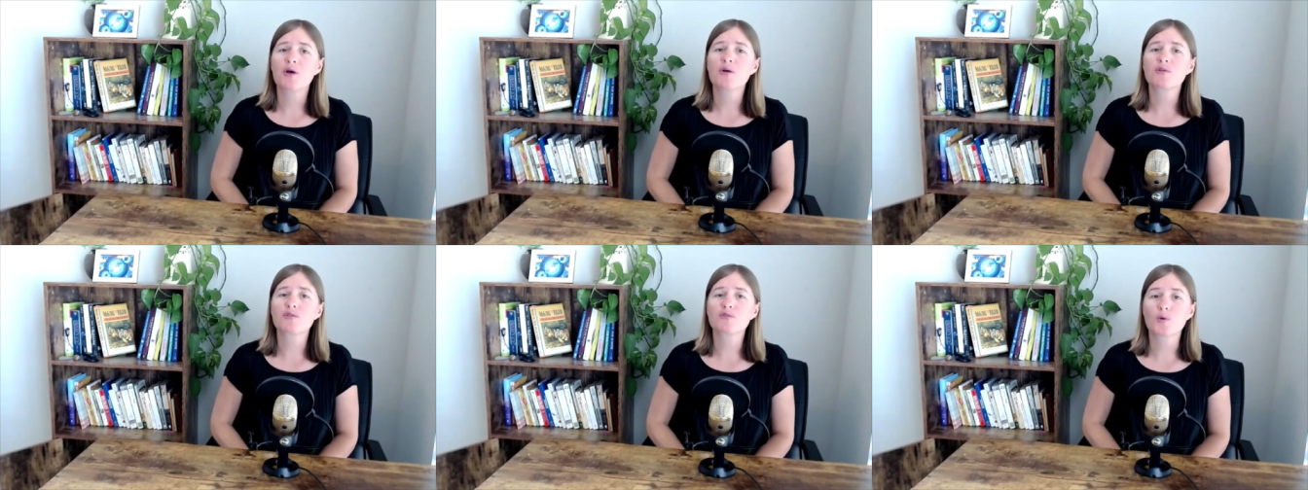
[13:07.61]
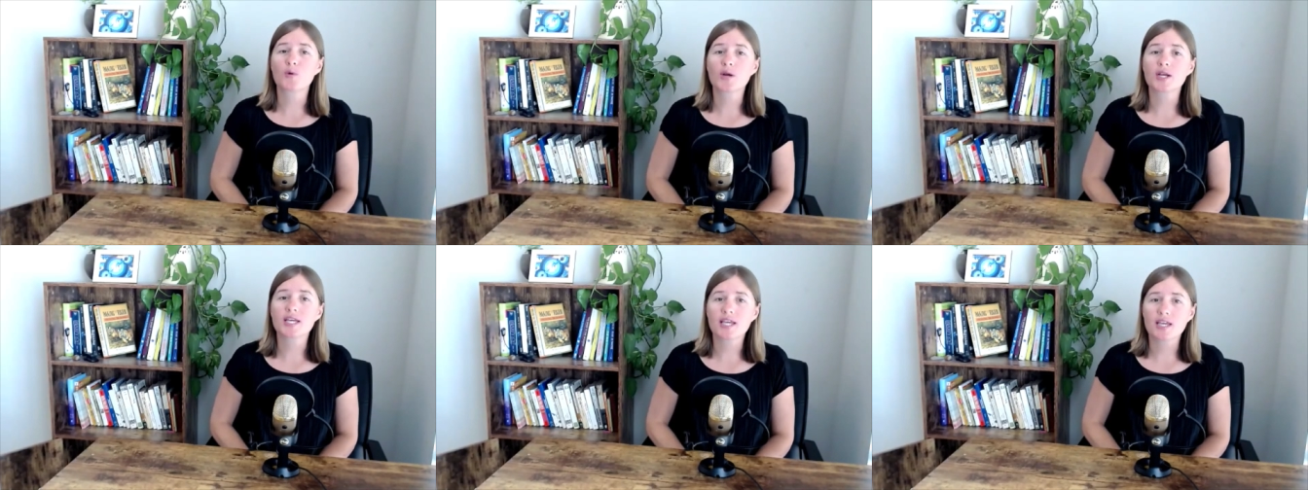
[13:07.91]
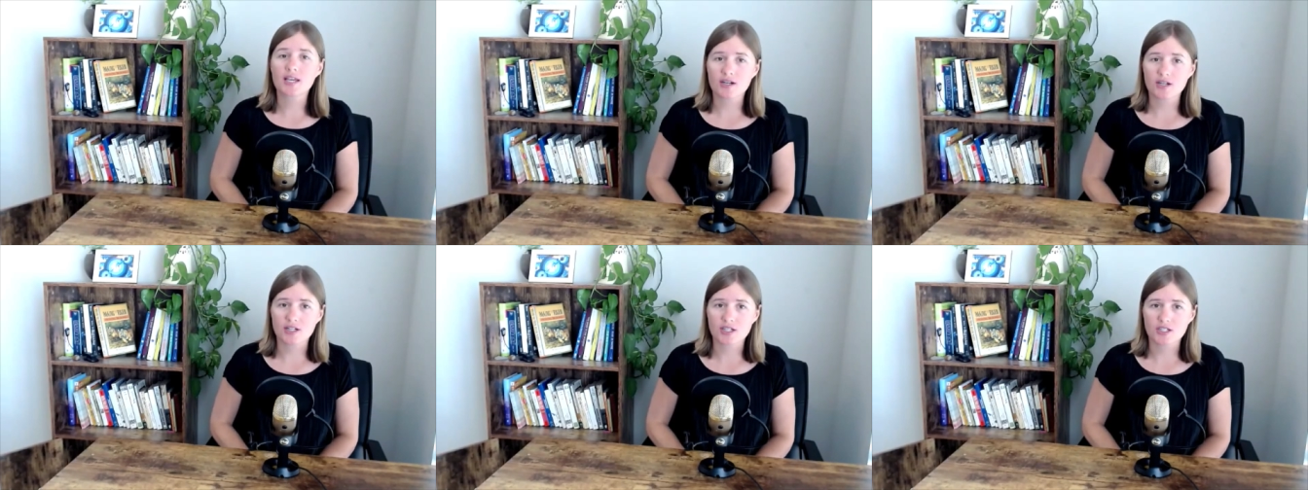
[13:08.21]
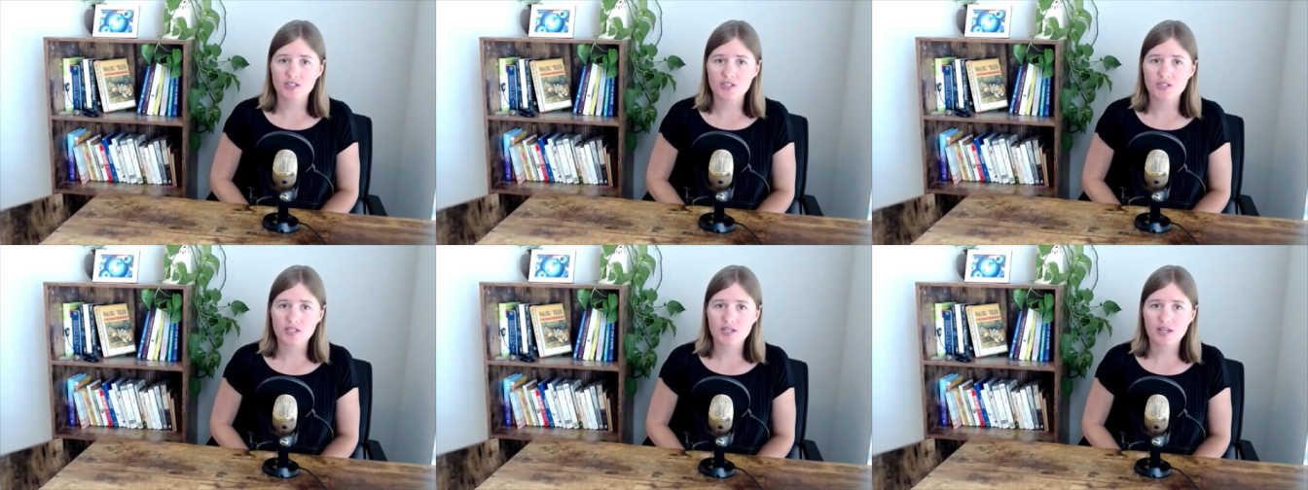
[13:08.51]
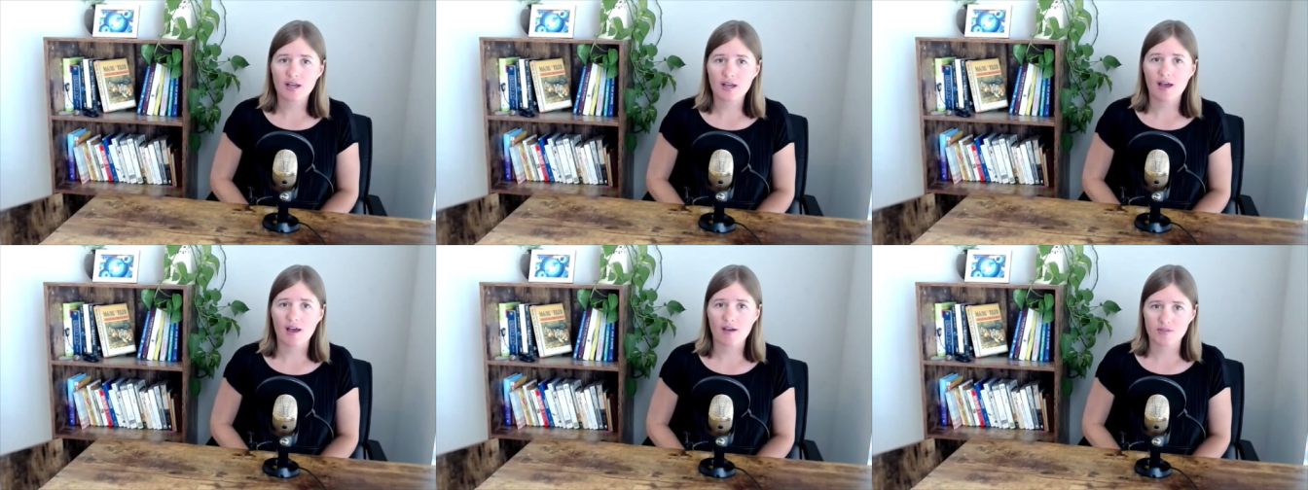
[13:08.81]
for years
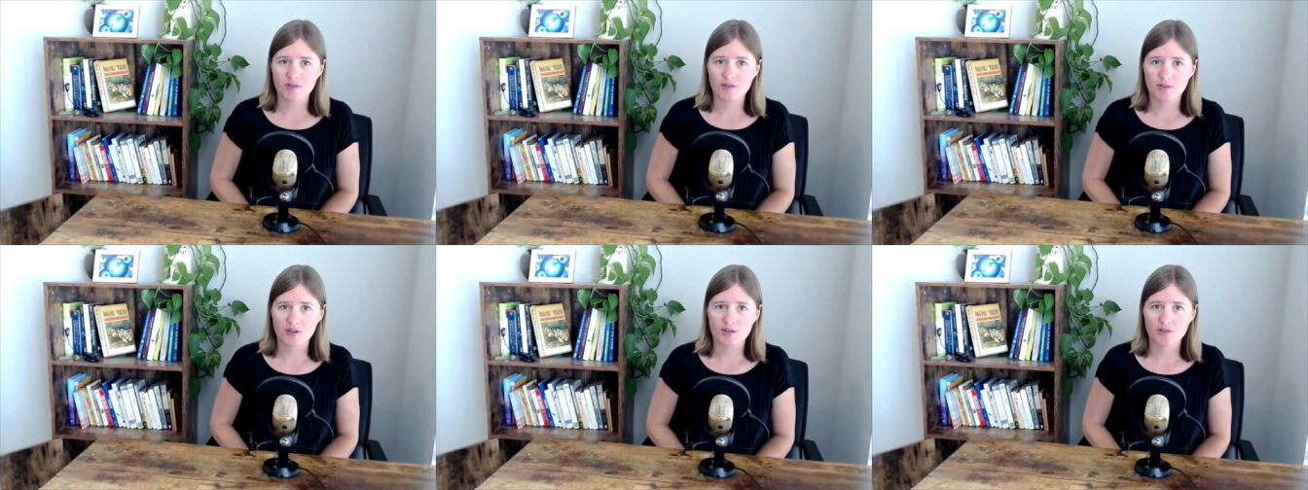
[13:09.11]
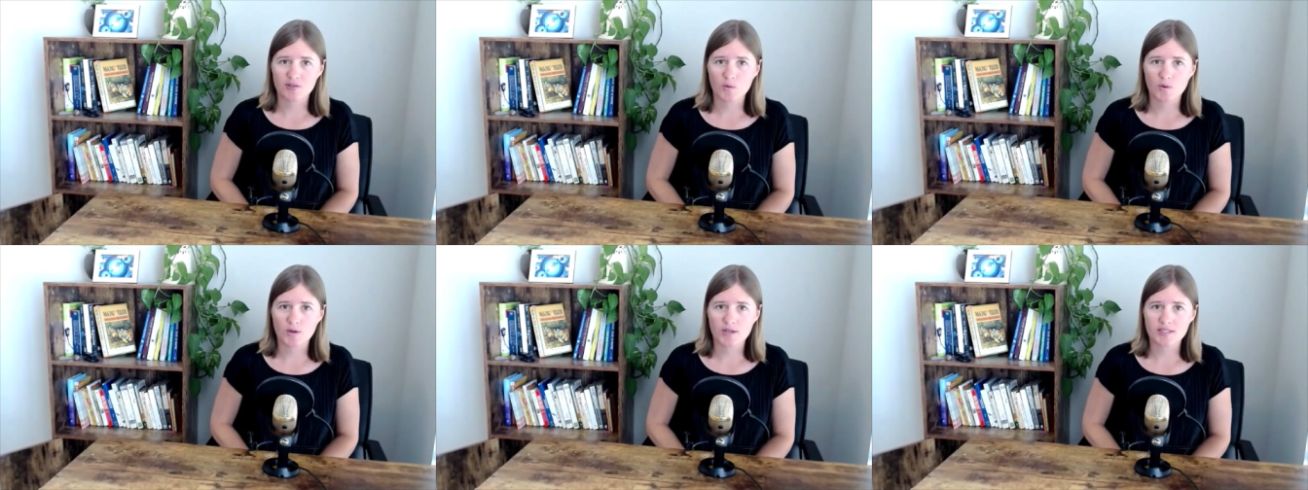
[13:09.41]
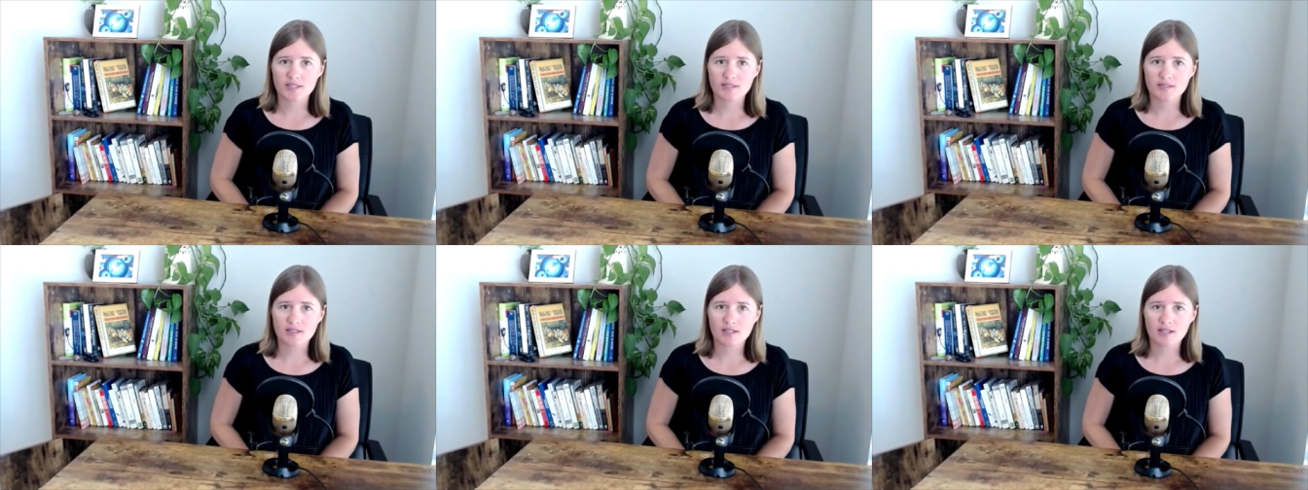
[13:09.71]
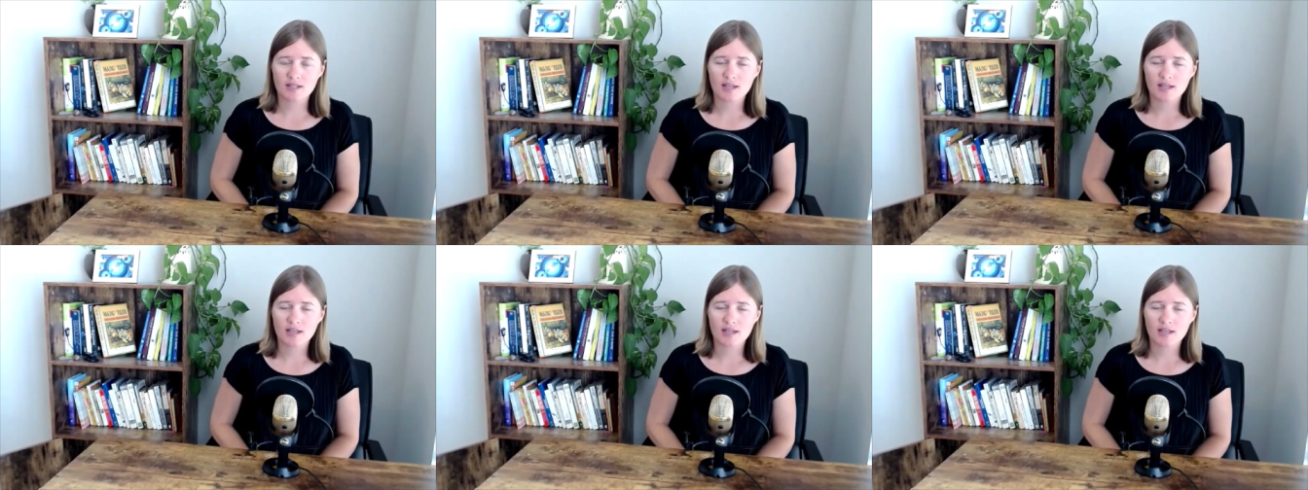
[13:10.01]
after their divorce.